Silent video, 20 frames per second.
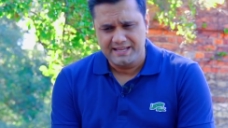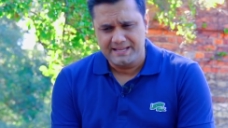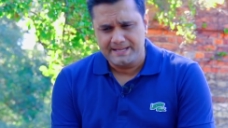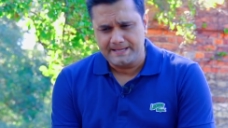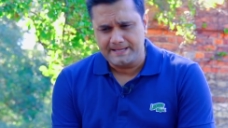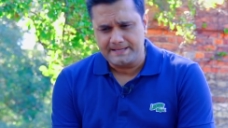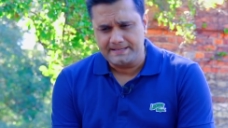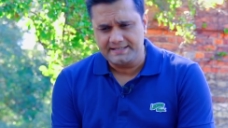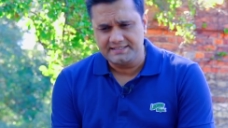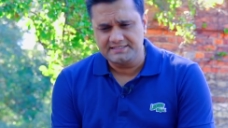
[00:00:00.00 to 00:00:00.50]

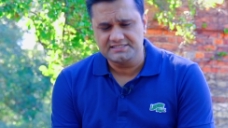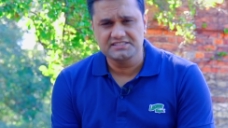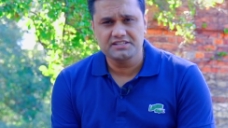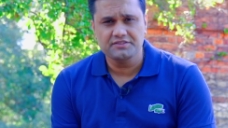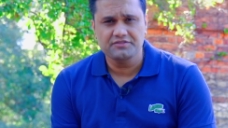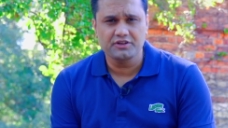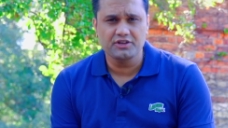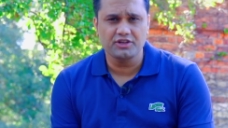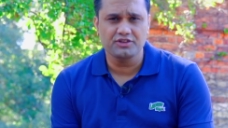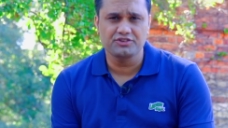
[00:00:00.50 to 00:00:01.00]
It's
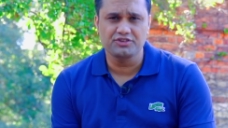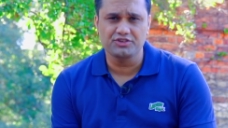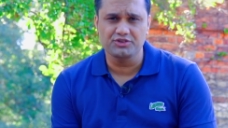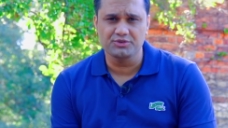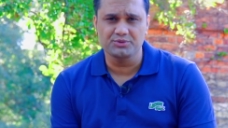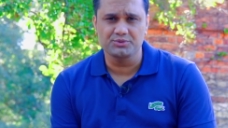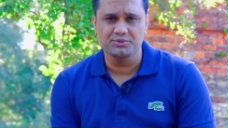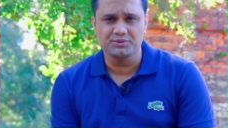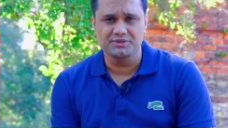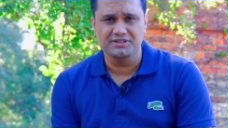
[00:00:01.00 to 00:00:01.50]
difficult
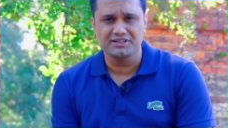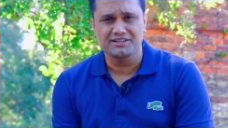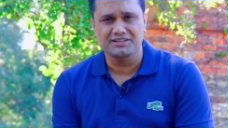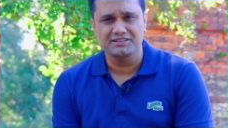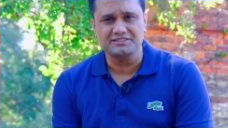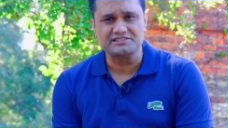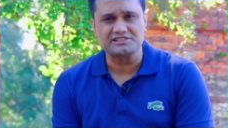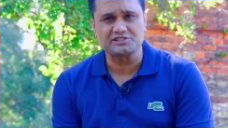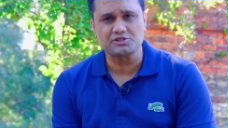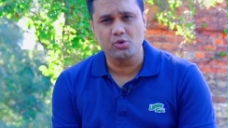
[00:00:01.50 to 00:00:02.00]

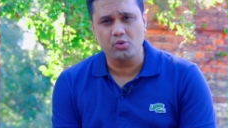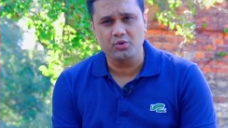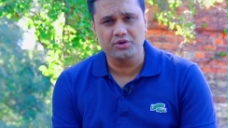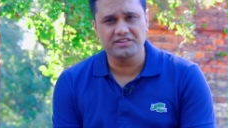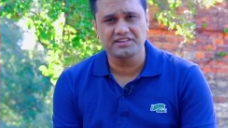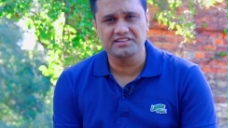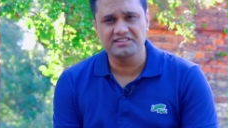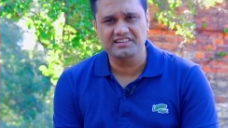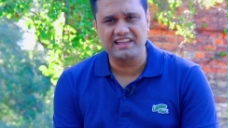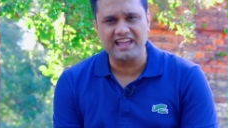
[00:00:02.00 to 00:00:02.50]
to score
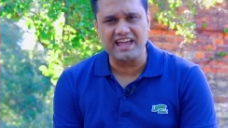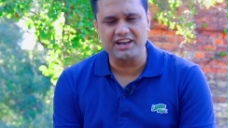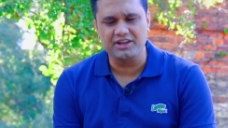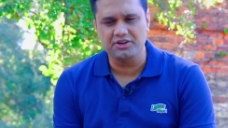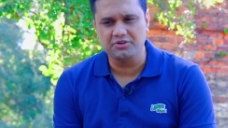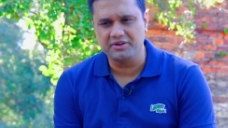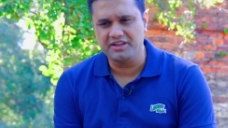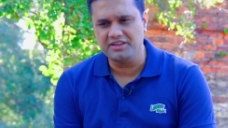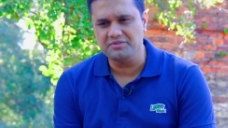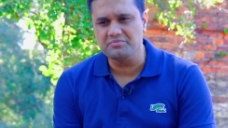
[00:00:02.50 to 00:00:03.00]
this
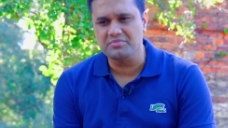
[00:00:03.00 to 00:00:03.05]
category,